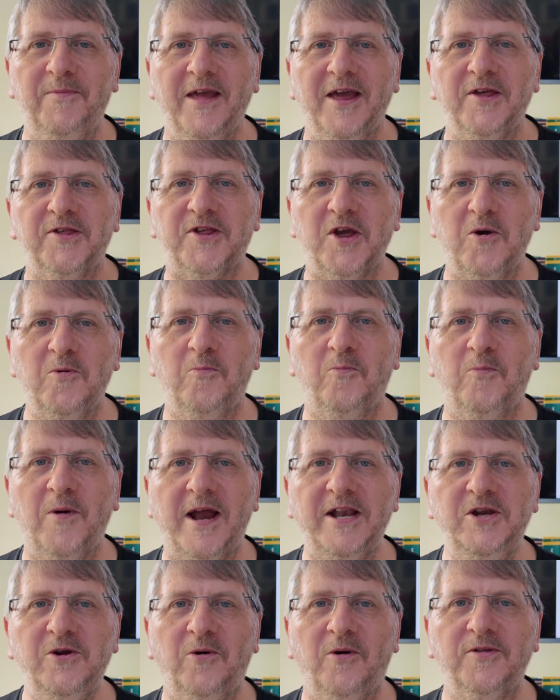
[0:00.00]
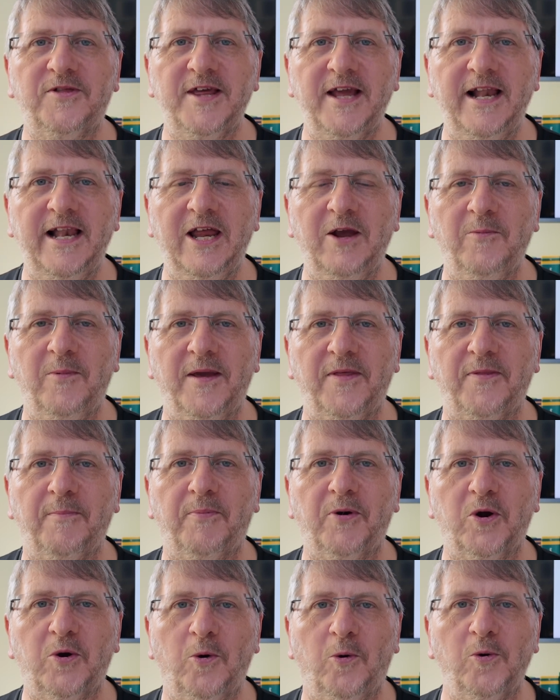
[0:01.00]
So when you're dealing with
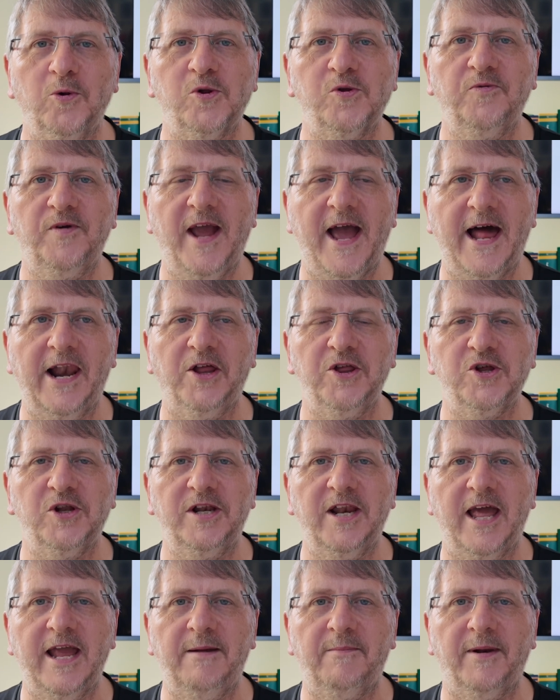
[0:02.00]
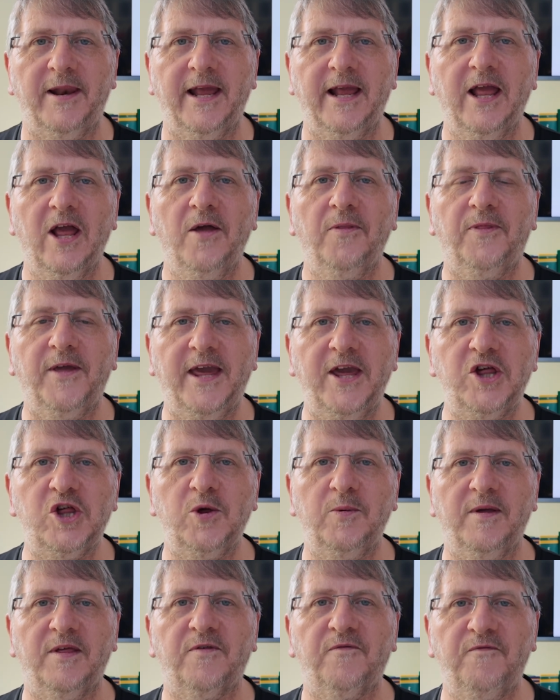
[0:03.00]
precautionary allergen labelling, the
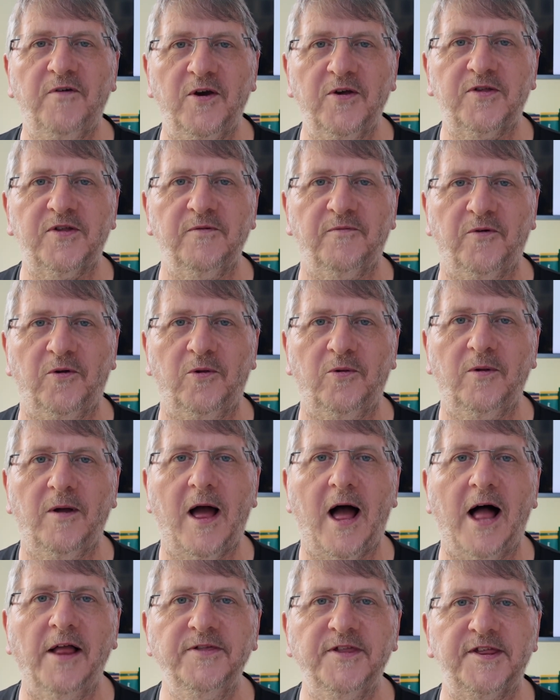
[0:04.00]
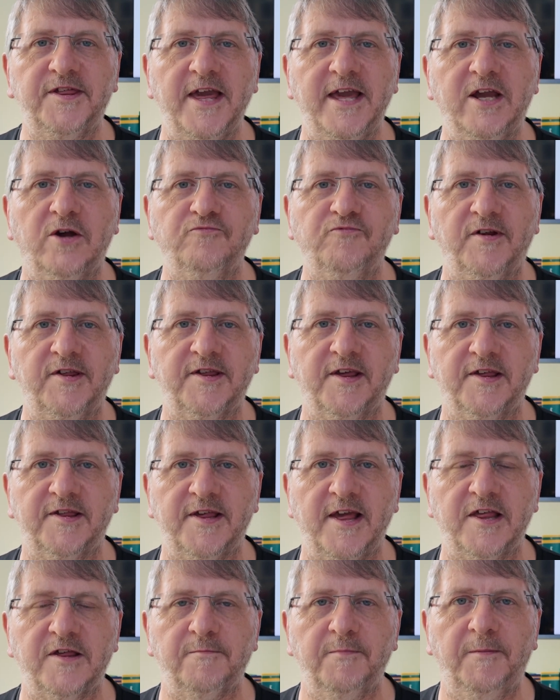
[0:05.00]
issue is, first of all, undertake a risk
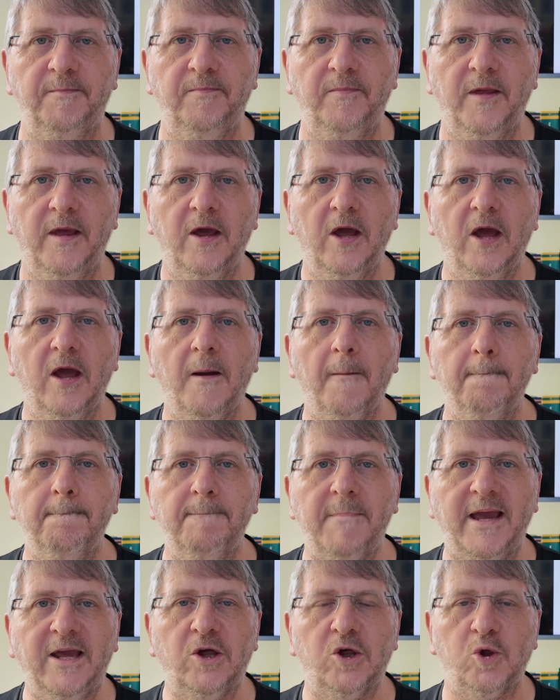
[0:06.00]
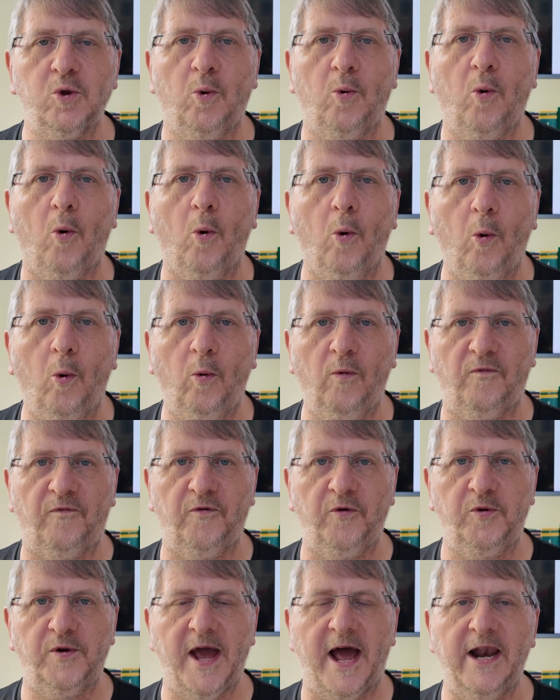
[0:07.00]
assessment. make sure all
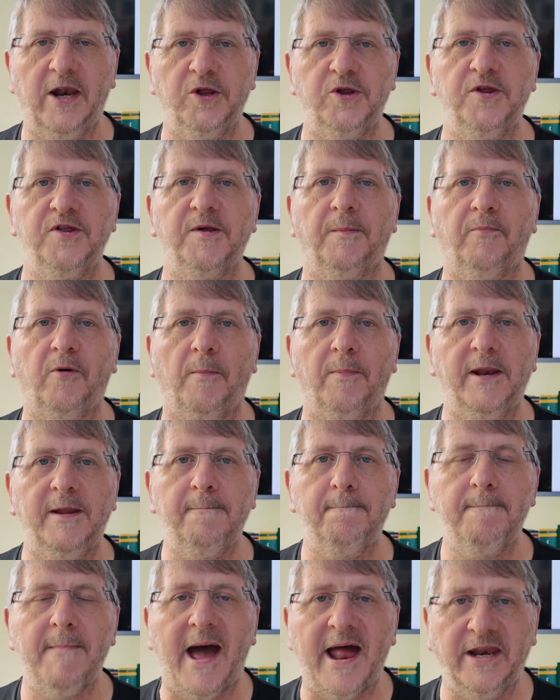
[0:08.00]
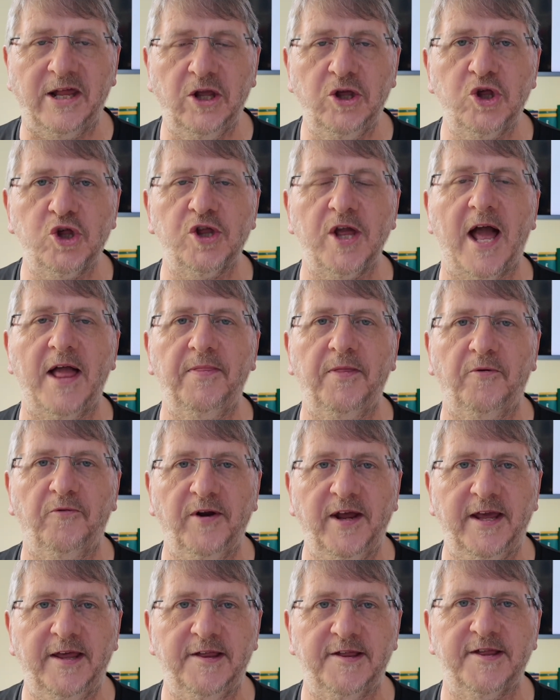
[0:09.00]
food allergens are properly managed, and there
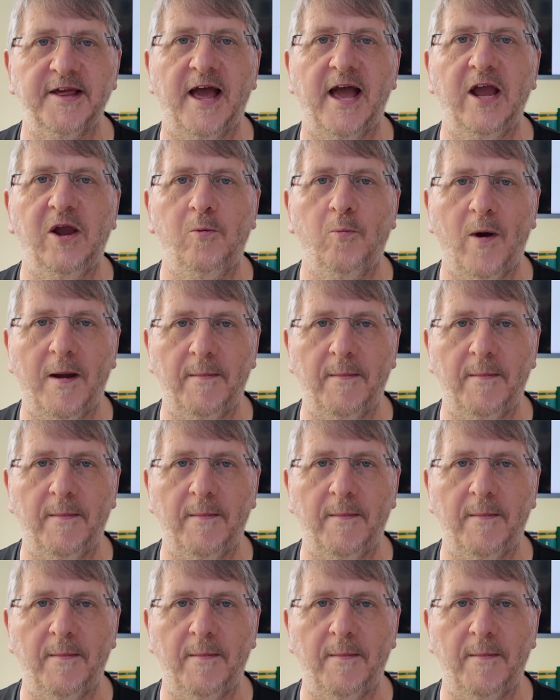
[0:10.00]
is a